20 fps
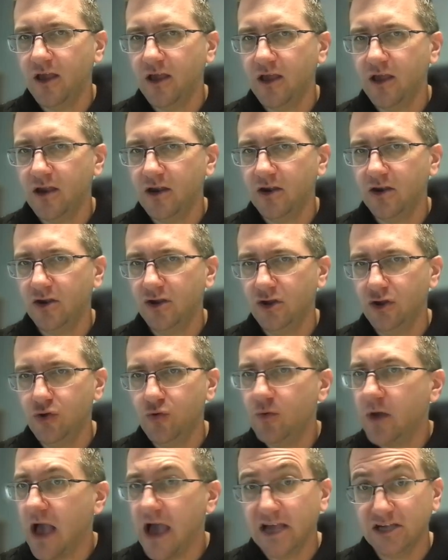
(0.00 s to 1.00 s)
and
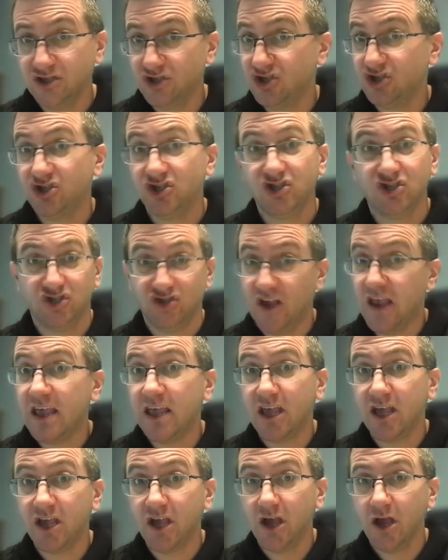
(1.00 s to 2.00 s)
you guys
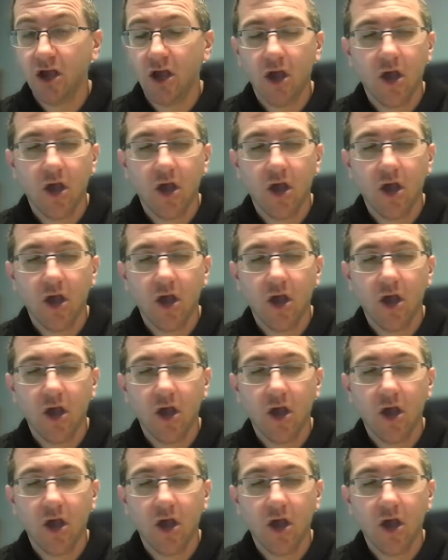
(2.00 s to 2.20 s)
stink.